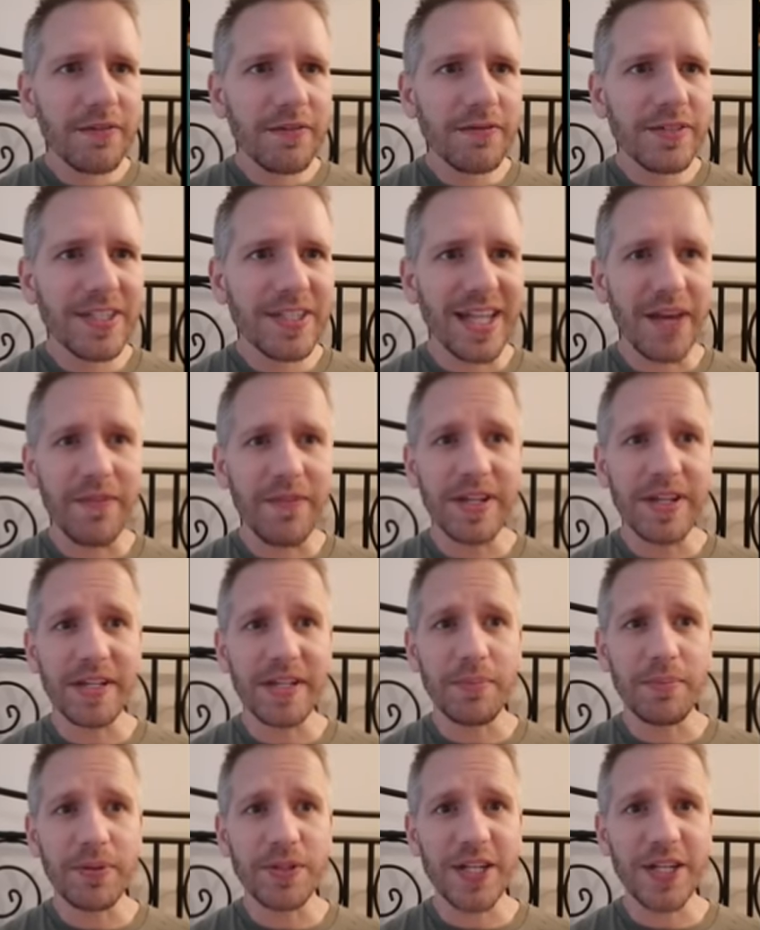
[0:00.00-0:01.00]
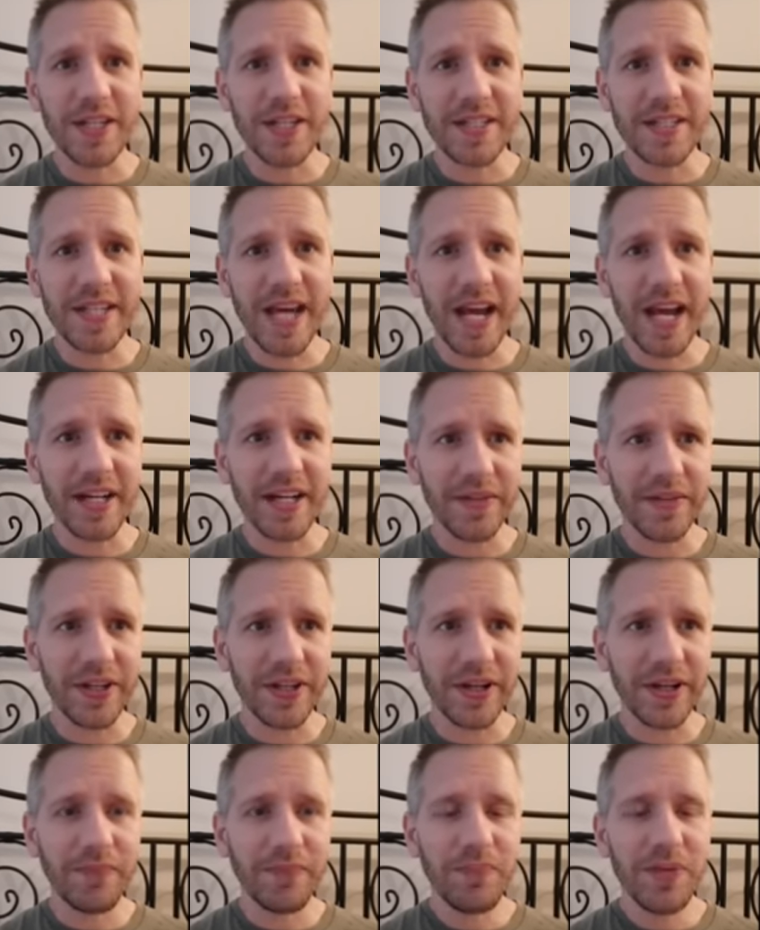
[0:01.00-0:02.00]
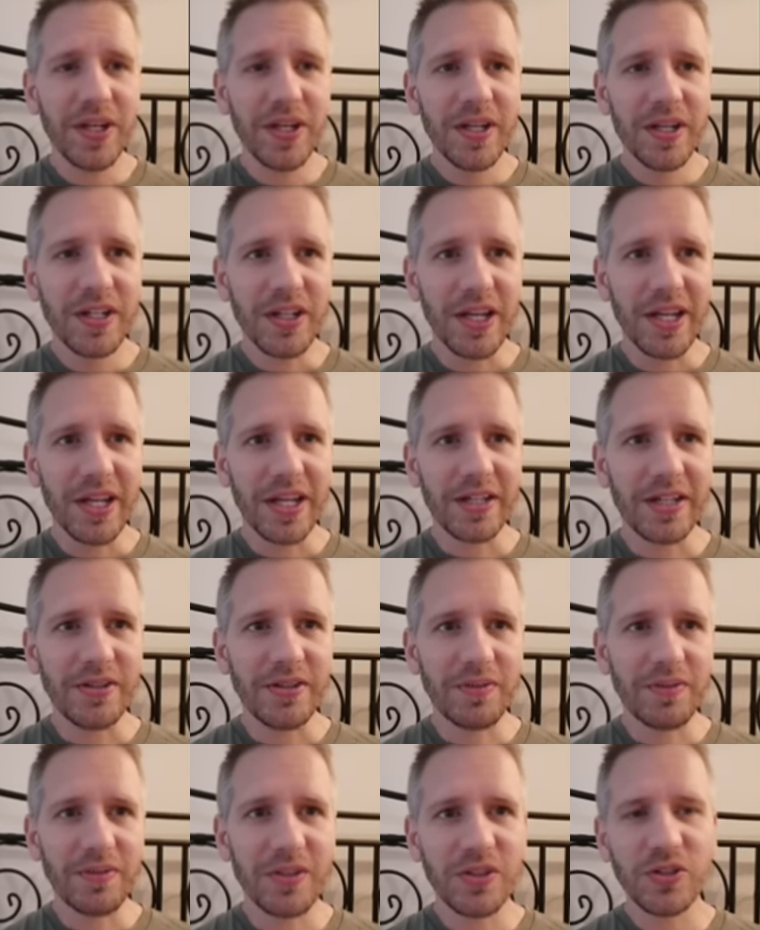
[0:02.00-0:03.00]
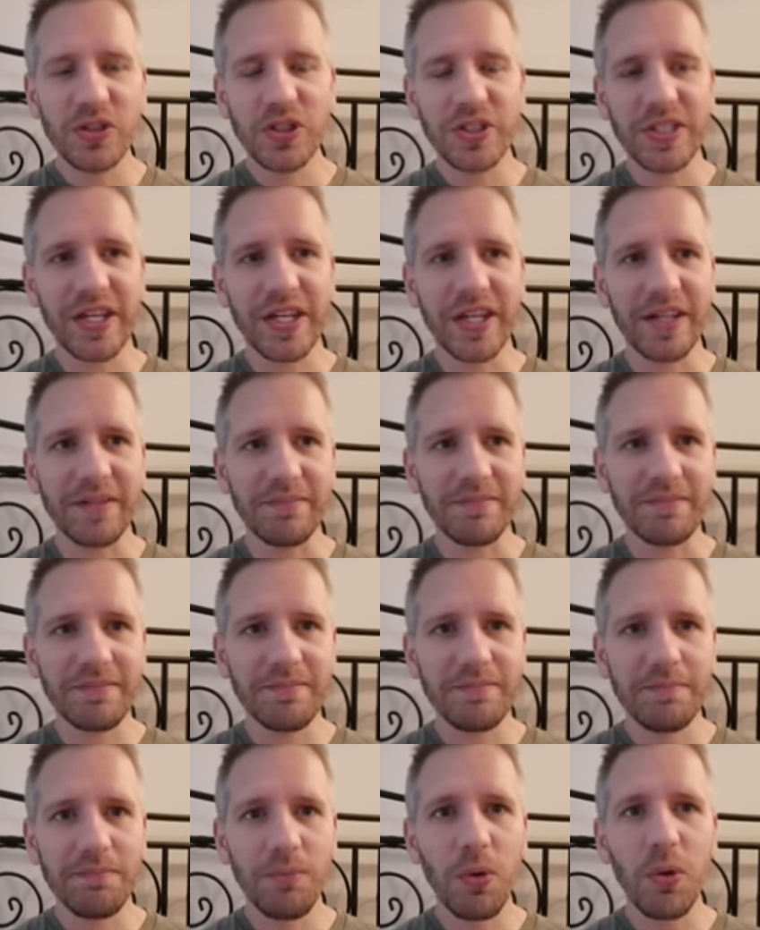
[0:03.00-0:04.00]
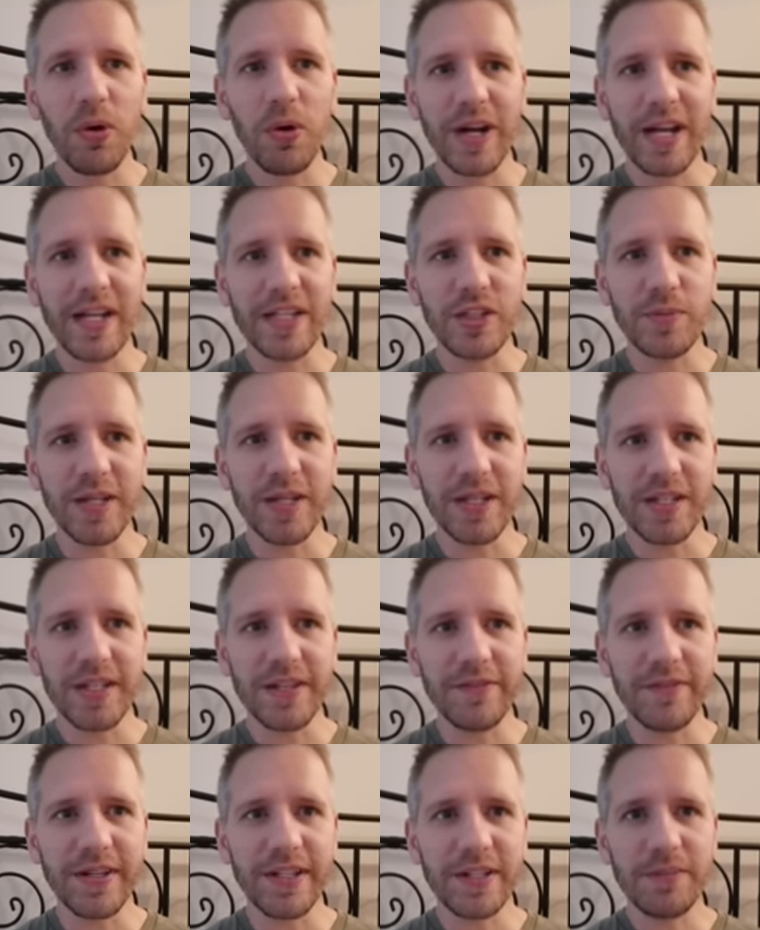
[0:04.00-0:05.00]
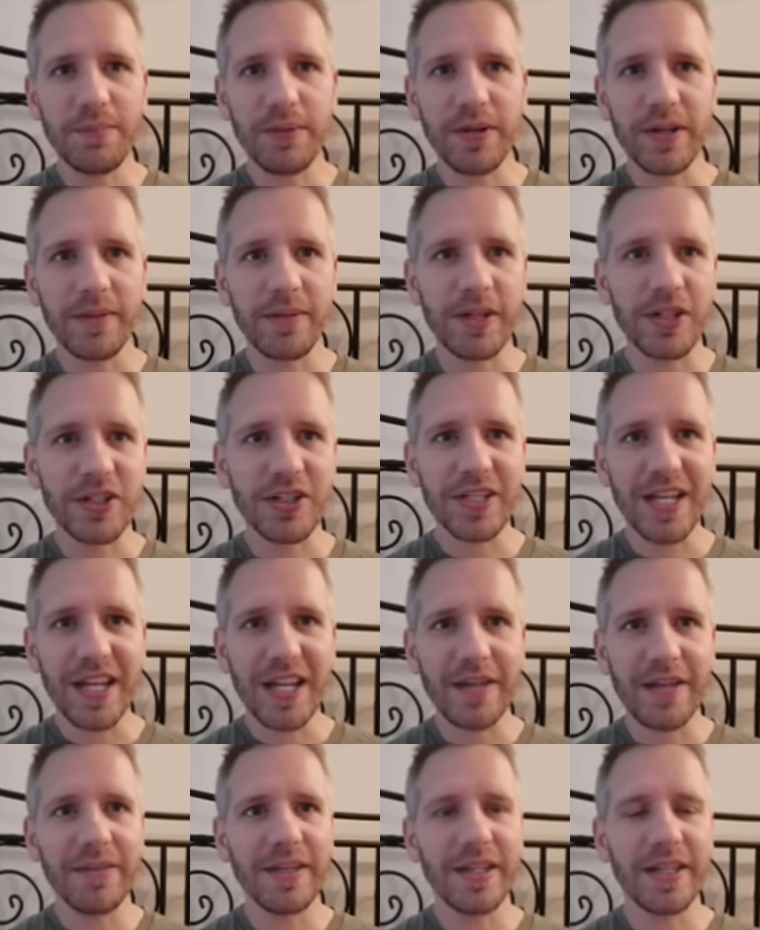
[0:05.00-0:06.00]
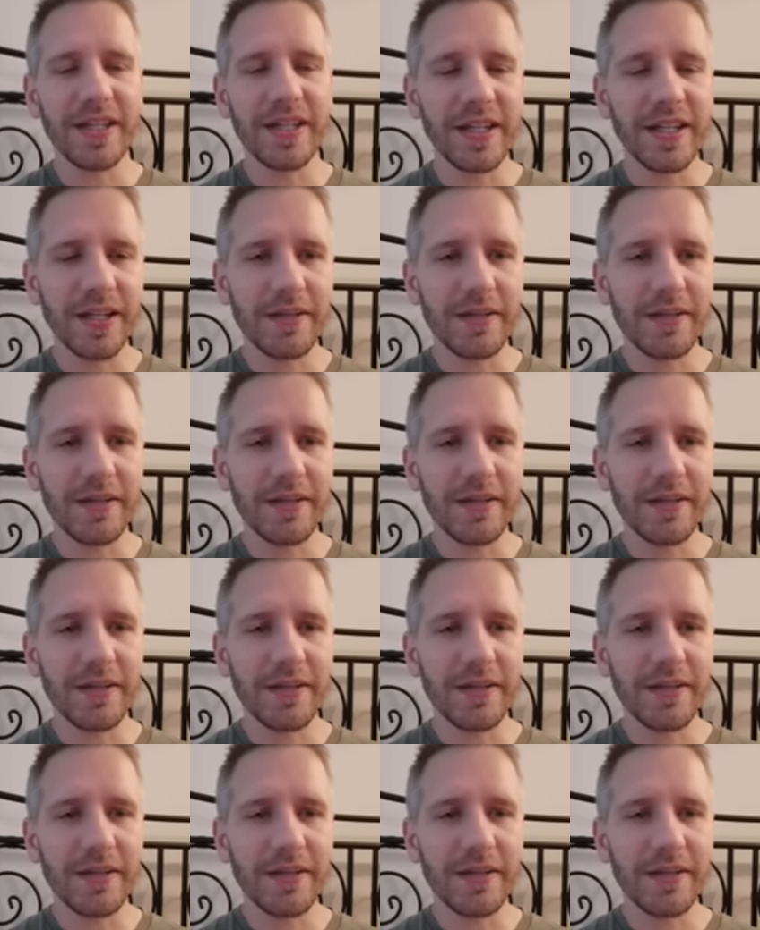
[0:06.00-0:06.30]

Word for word: 70% attack in there, and you're just getting more HP and defense pretty much in the